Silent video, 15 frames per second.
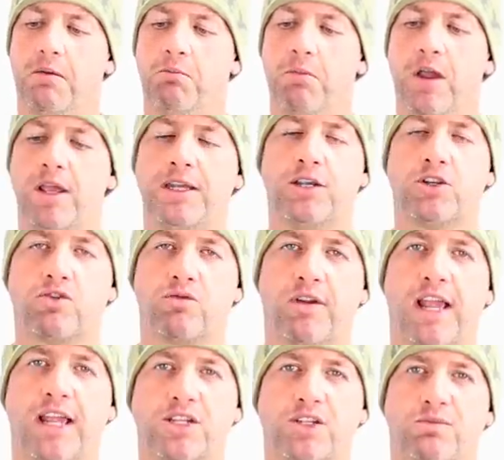my initial
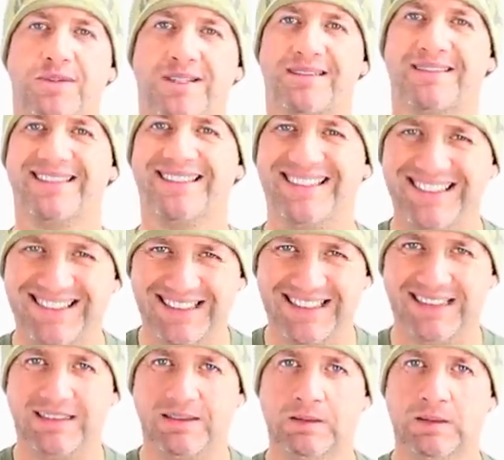reaction was,
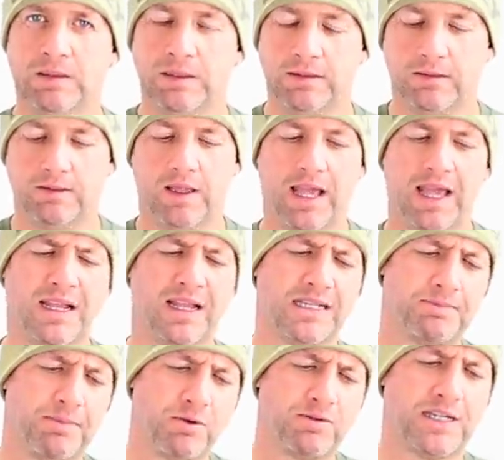and I
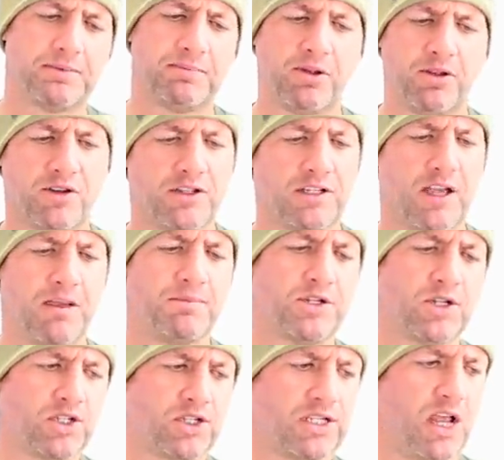suppose that's because I'm
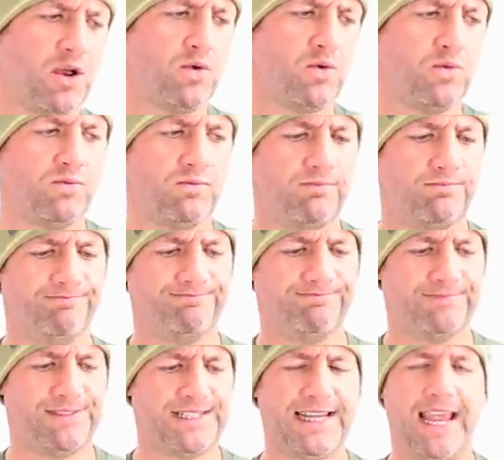just so
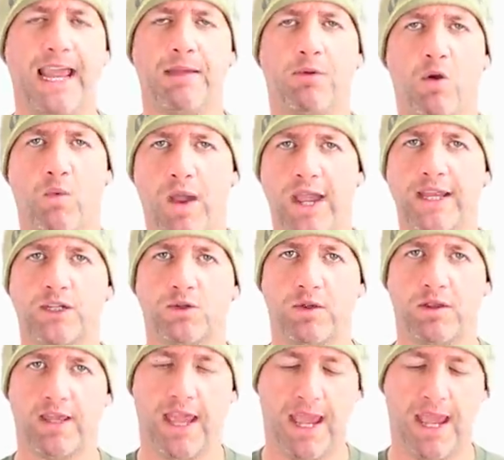set in my ways with